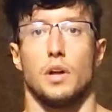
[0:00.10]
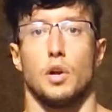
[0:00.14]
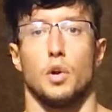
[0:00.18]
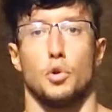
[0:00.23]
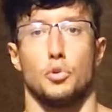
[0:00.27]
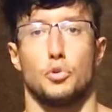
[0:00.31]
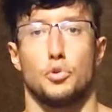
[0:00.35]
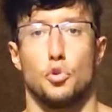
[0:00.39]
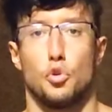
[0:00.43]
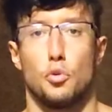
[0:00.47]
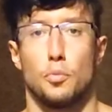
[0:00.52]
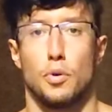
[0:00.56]

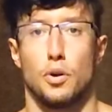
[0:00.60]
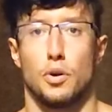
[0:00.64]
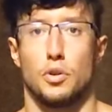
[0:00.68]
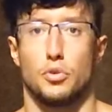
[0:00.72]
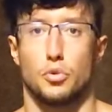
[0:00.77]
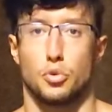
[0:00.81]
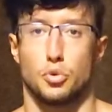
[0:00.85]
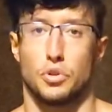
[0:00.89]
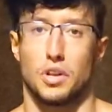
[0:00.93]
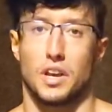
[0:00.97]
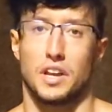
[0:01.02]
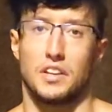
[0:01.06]
Hello YouTube,
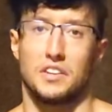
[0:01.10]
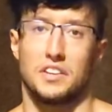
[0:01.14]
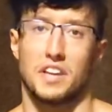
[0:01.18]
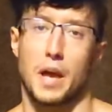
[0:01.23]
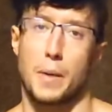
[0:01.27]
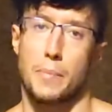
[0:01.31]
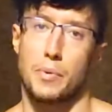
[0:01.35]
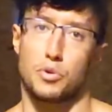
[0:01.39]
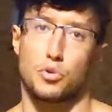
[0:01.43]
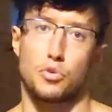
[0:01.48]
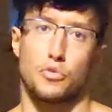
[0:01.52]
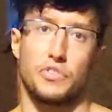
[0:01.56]
today in
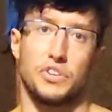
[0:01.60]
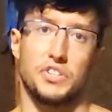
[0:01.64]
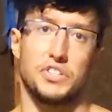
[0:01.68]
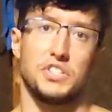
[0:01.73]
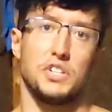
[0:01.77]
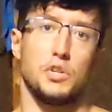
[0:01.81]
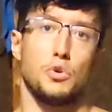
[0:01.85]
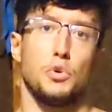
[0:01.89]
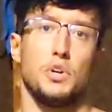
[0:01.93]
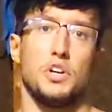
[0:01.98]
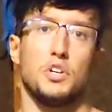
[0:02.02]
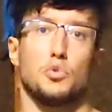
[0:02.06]
the hypertrophy
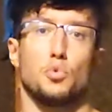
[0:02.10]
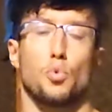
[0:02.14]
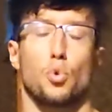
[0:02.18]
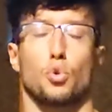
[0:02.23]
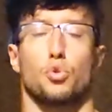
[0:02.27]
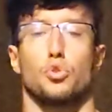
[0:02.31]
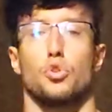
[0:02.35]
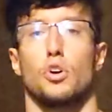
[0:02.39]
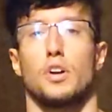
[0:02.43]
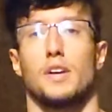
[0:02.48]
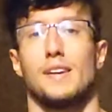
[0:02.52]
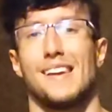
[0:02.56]
series
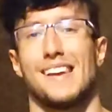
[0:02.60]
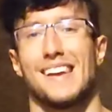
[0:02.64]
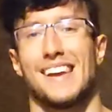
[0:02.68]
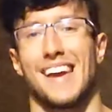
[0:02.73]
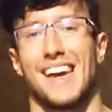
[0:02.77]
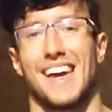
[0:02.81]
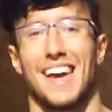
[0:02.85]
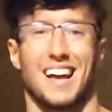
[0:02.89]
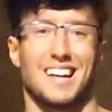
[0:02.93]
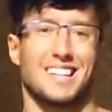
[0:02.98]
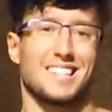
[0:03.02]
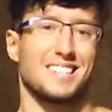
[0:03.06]
we're
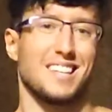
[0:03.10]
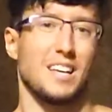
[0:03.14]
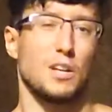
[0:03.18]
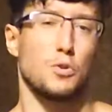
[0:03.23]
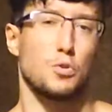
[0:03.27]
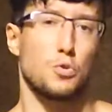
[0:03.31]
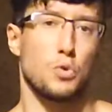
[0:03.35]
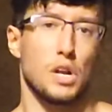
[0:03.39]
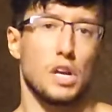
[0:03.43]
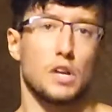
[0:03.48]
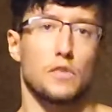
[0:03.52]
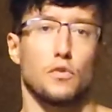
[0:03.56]
talking
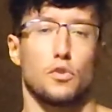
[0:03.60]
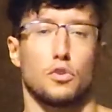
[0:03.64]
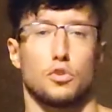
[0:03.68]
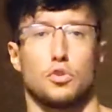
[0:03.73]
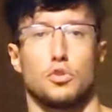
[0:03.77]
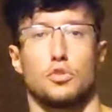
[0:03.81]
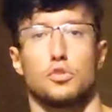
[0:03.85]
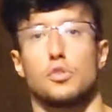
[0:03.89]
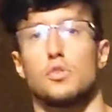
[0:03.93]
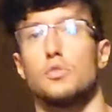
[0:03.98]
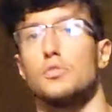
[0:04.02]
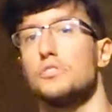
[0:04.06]
eccentric
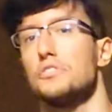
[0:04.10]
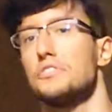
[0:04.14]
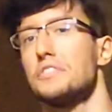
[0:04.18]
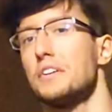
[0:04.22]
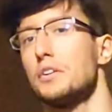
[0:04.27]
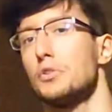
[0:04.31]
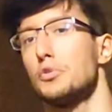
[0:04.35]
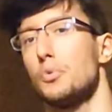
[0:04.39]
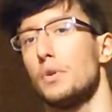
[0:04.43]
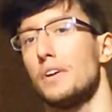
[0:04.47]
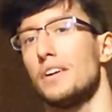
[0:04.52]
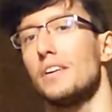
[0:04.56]
versus
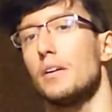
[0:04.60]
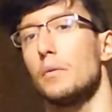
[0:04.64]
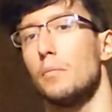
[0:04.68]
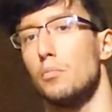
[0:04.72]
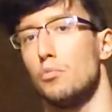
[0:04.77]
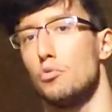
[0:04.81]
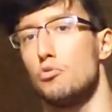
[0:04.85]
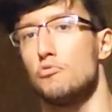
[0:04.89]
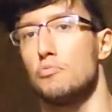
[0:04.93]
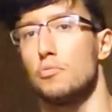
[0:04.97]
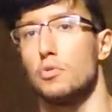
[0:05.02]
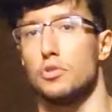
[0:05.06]
concentric
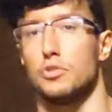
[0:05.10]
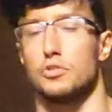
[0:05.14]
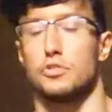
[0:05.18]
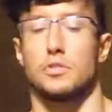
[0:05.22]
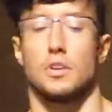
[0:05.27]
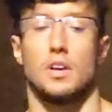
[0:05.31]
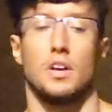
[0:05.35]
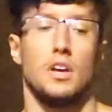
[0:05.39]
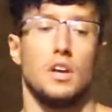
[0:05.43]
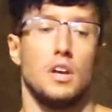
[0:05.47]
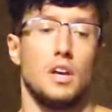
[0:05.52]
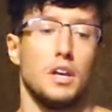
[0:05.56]

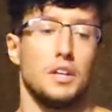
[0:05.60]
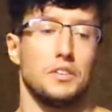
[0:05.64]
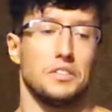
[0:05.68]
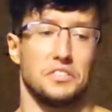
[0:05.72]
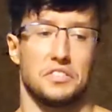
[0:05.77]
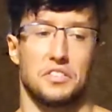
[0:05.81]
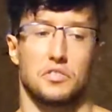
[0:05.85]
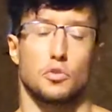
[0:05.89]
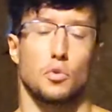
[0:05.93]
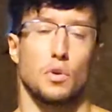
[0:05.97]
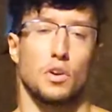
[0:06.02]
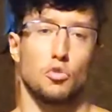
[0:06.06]
movements.
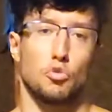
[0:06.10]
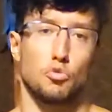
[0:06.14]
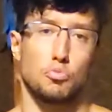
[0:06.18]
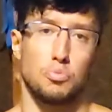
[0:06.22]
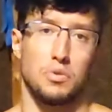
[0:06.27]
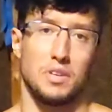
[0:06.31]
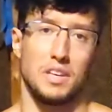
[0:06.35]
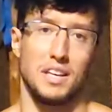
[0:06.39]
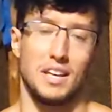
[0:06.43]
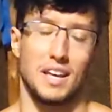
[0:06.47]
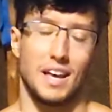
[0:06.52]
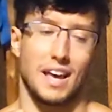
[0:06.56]
This is going to
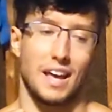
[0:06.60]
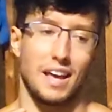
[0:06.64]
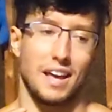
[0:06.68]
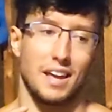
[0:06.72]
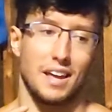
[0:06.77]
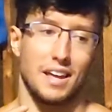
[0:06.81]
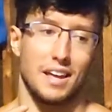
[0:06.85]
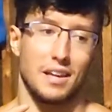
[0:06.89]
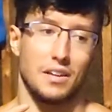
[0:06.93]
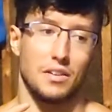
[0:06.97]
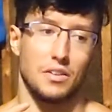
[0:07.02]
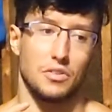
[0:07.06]
be
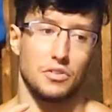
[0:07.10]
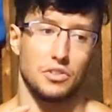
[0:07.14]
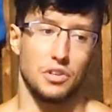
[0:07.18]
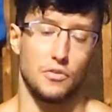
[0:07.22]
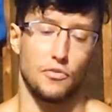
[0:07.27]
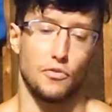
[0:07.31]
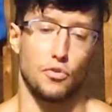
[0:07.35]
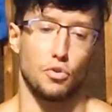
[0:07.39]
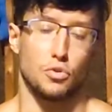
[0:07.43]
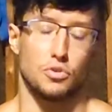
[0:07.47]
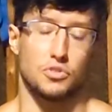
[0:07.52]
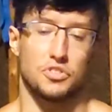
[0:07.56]
a
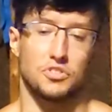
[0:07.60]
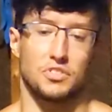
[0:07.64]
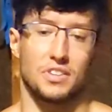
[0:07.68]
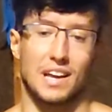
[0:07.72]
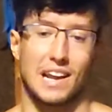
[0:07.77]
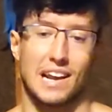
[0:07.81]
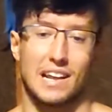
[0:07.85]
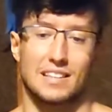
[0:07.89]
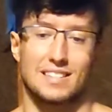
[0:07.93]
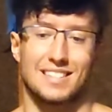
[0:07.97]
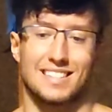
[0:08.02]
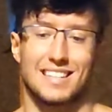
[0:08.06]
difference
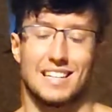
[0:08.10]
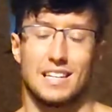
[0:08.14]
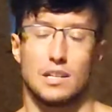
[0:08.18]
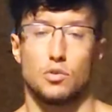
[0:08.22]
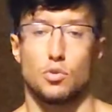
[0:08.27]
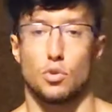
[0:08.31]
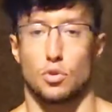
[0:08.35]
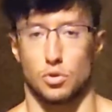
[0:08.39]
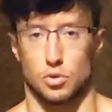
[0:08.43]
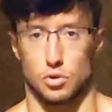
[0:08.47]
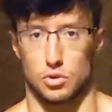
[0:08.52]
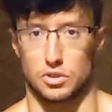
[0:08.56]
that is key
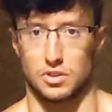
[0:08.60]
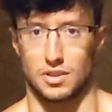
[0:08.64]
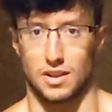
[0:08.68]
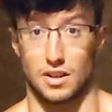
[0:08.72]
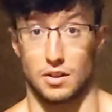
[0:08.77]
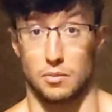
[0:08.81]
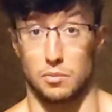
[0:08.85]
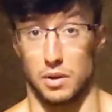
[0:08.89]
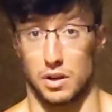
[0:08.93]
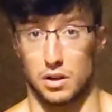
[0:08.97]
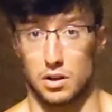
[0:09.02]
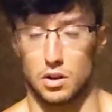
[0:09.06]
to
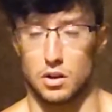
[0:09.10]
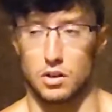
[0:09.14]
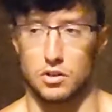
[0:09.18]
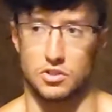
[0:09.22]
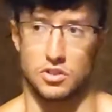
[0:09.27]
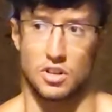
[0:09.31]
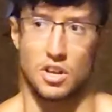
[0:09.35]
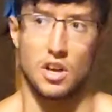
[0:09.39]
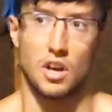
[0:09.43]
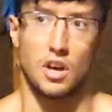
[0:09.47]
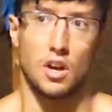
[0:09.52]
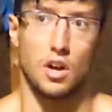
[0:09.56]
understand
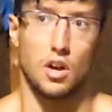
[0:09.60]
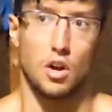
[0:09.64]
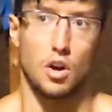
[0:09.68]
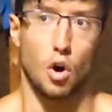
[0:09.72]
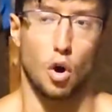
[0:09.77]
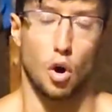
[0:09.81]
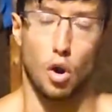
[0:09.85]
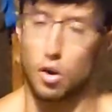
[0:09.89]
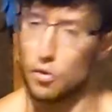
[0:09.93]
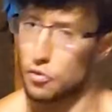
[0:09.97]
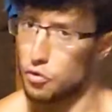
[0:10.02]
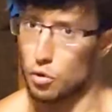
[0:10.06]
because
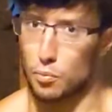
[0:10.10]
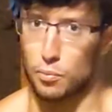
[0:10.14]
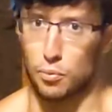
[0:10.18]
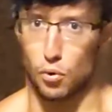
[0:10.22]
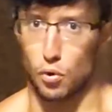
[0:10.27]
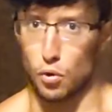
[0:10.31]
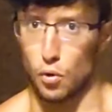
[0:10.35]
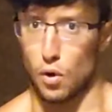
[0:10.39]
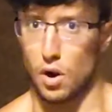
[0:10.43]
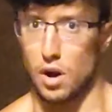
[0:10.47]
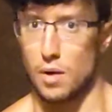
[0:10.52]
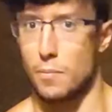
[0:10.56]
all of your
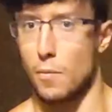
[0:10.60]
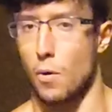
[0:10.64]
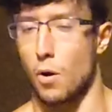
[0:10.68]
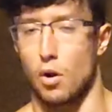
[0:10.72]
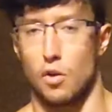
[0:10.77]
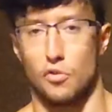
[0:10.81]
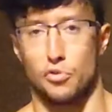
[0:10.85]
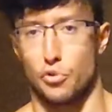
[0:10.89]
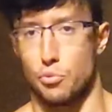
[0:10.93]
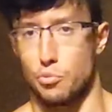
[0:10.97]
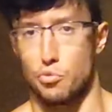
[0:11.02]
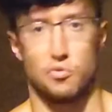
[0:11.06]
program,
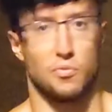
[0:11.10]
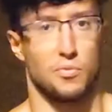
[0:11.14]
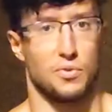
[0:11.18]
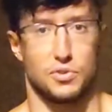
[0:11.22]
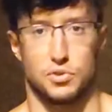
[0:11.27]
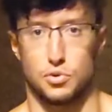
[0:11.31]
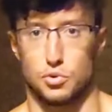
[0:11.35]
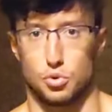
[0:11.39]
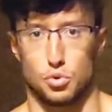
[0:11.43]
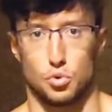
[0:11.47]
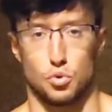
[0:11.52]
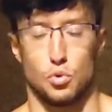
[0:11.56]
all of the
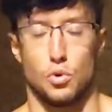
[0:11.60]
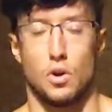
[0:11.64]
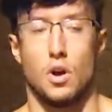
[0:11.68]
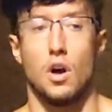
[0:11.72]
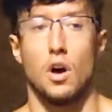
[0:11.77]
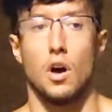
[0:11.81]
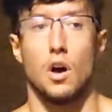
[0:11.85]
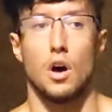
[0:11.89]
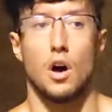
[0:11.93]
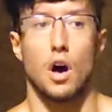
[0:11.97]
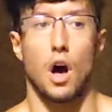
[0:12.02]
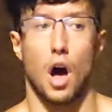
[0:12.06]
movements you do
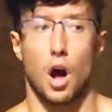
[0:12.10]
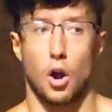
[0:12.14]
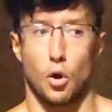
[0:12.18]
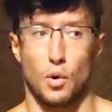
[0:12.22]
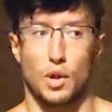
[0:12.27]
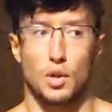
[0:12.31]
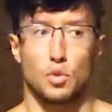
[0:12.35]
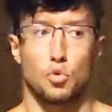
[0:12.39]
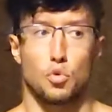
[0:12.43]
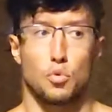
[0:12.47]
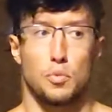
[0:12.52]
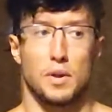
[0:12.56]
are
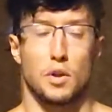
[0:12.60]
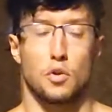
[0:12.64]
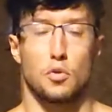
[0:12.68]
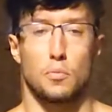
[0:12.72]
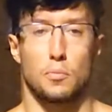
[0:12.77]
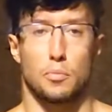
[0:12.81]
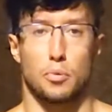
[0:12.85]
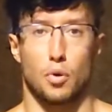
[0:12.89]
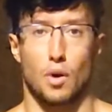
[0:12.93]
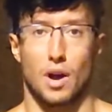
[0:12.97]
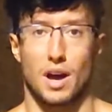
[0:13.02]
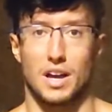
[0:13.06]
going to be
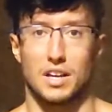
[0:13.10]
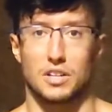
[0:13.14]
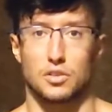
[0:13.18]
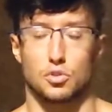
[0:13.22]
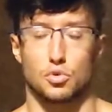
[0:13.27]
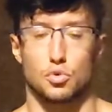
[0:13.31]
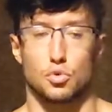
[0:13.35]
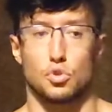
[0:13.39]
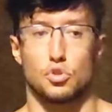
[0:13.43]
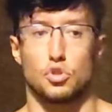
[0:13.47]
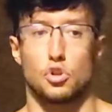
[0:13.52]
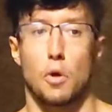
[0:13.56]

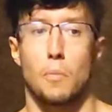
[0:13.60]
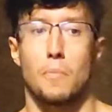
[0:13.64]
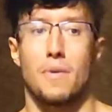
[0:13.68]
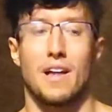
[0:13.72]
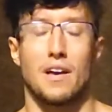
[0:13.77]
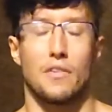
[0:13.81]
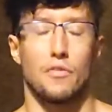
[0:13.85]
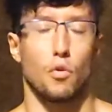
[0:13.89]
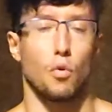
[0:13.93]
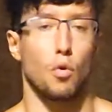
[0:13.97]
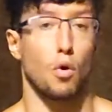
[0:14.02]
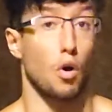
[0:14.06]
comprised to some
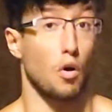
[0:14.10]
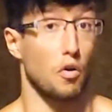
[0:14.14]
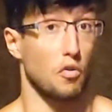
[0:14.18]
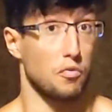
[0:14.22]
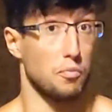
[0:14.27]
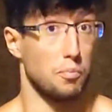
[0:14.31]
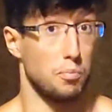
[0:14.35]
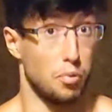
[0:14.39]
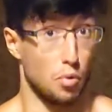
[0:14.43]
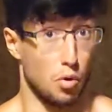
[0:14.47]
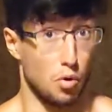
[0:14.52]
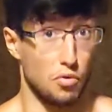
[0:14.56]
level
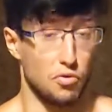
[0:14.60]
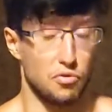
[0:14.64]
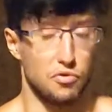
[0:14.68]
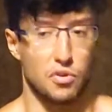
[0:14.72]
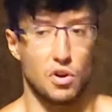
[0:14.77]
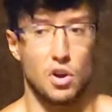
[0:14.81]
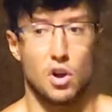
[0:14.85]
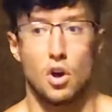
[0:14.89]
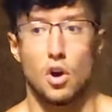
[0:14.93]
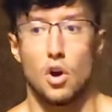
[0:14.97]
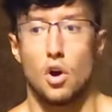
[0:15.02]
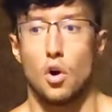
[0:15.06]
of
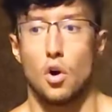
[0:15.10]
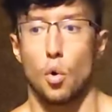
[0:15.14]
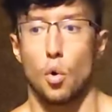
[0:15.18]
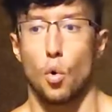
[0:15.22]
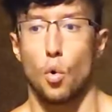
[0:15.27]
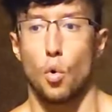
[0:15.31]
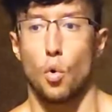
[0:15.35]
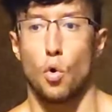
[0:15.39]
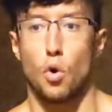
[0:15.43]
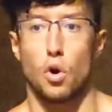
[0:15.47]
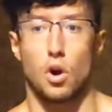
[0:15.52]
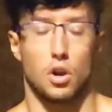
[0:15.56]
both
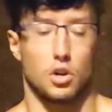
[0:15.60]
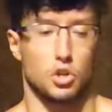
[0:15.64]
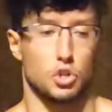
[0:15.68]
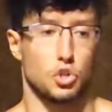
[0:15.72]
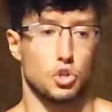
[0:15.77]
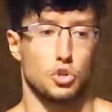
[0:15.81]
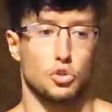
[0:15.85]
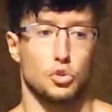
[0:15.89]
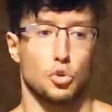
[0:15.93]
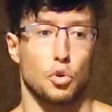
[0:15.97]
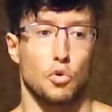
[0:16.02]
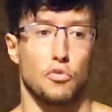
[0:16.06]
or
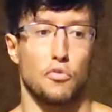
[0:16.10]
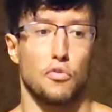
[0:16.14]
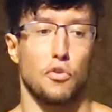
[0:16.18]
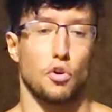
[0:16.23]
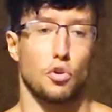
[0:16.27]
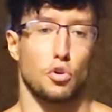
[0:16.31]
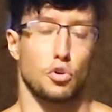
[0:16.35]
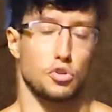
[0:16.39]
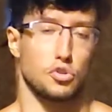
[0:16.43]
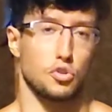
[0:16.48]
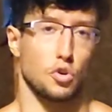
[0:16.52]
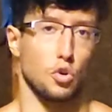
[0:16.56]
just a
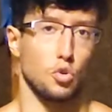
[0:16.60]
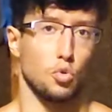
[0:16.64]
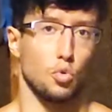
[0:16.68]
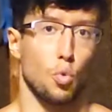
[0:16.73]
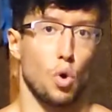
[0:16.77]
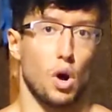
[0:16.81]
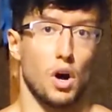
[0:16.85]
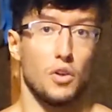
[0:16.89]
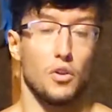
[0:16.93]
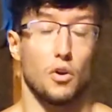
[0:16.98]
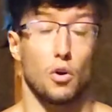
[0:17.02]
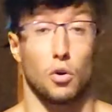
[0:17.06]
focus
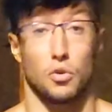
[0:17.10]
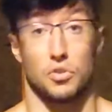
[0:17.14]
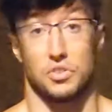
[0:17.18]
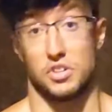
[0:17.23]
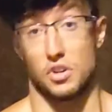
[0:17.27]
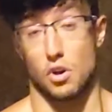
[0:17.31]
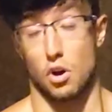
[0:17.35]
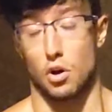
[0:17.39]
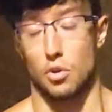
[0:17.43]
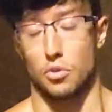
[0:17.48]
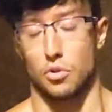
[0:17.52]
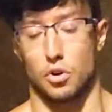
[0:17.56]
on one or
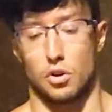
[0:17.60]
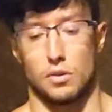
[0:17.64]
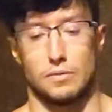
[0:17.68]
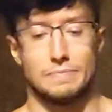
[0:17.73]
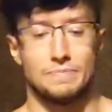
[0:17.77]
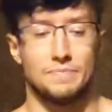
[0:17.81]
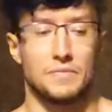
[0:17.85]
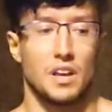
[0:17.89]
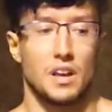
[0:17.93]
the other.